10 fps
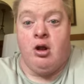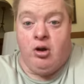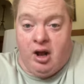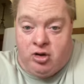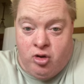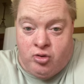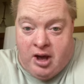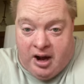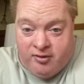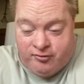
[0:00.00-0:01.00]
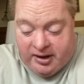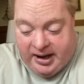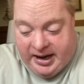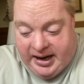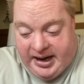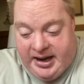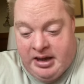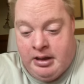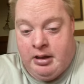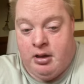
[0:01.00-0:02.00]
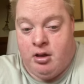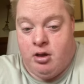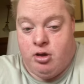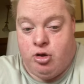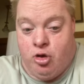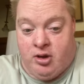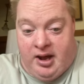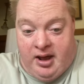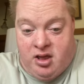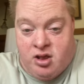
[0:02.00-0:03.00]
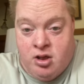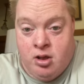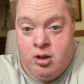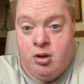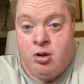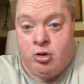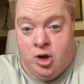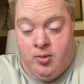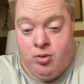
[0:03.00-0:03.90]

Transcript: But to qualify you guys to